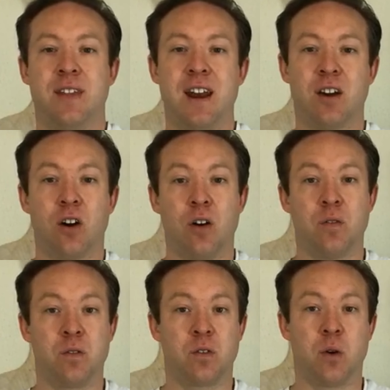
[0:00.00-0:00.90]
then it
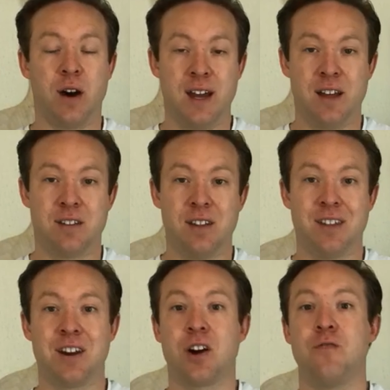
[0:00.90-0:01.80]
got quite easy,
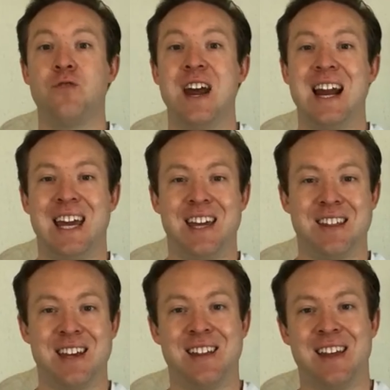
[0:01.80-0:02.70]
then it got really
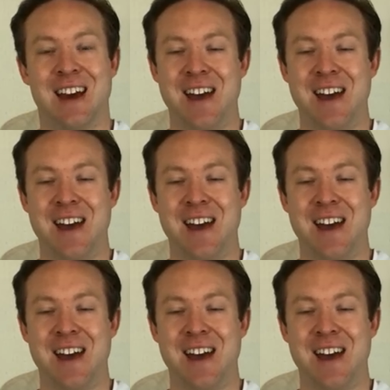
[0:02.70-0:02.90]
easy,